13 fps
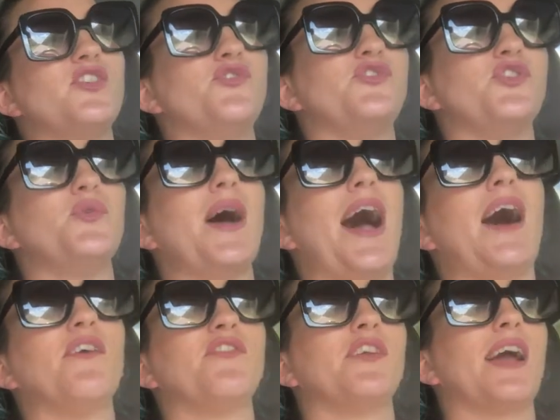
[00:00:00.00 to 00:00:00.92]
you do
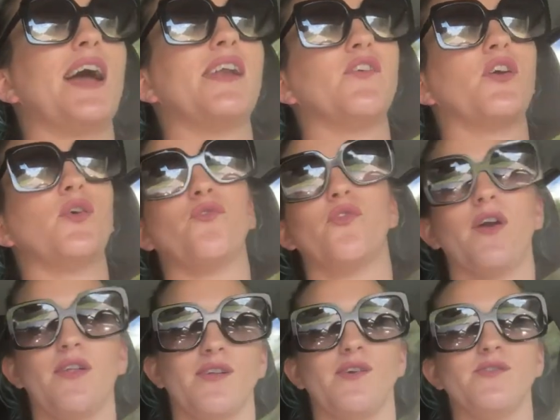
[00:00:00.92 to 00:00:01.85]
have to kind of
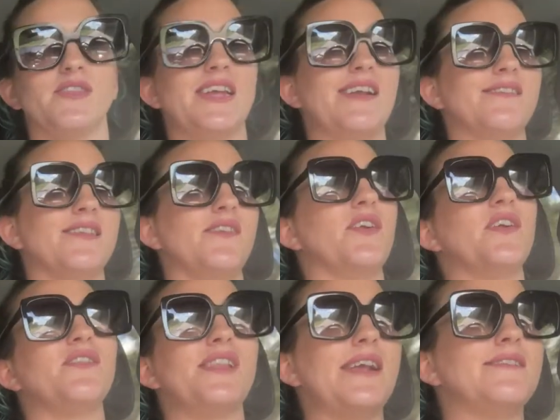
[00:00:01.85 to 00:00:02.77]
confront those things, even
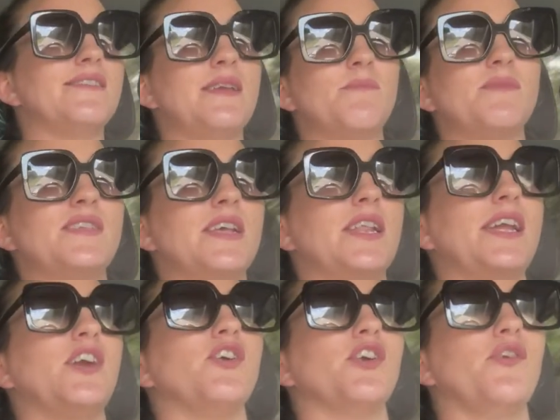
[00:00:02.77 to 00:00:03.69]
if they seem
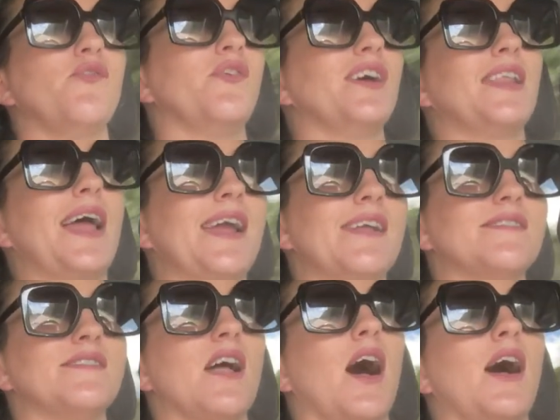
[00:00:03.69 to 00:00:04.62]
silly or you feel like
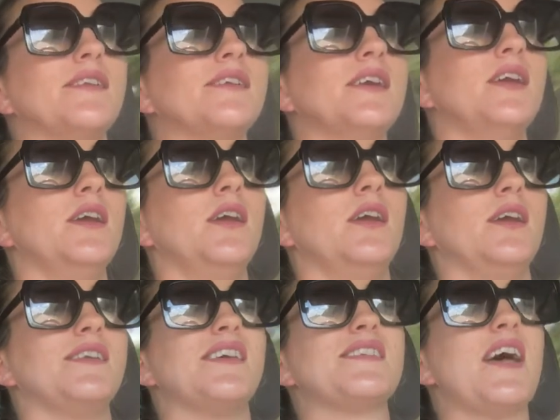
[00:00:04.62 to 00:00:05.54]
it's not,
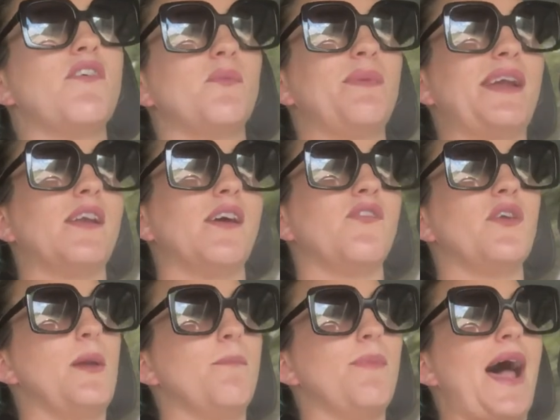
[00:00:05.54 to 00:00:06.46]
it doesn't have a big enough
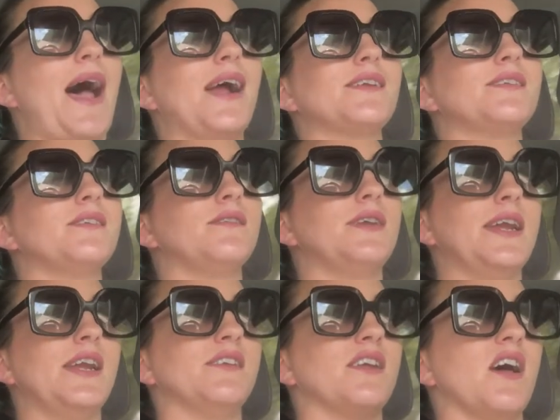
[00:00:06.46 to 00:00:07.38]
impact,
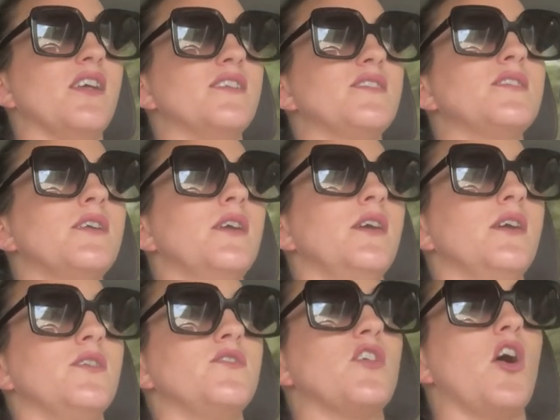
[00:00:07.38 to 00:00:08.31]
it does.
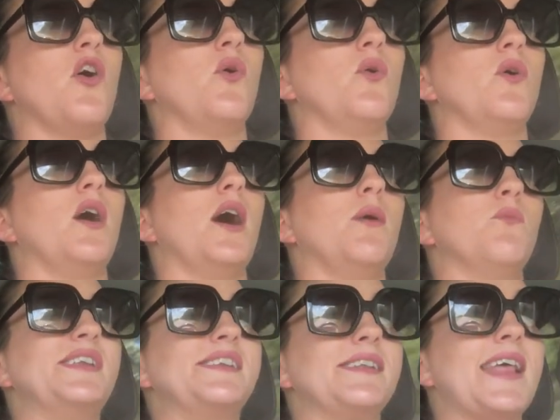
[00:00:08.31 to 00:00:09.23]
So um,
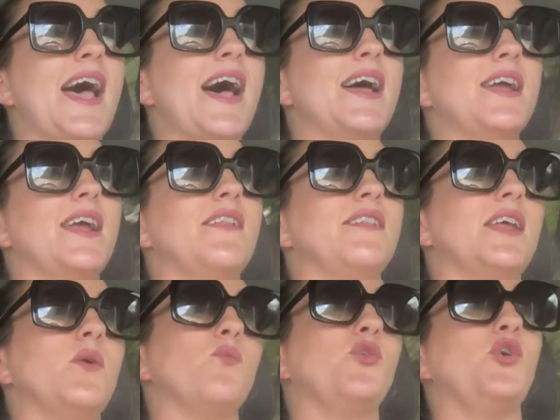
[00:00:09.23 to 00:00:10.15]
we did that, and
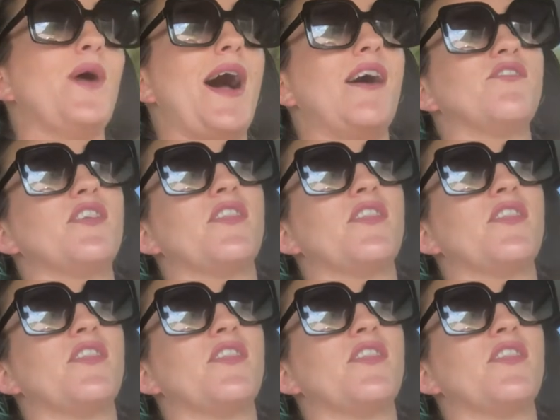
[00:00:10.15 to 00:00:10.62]
then you have to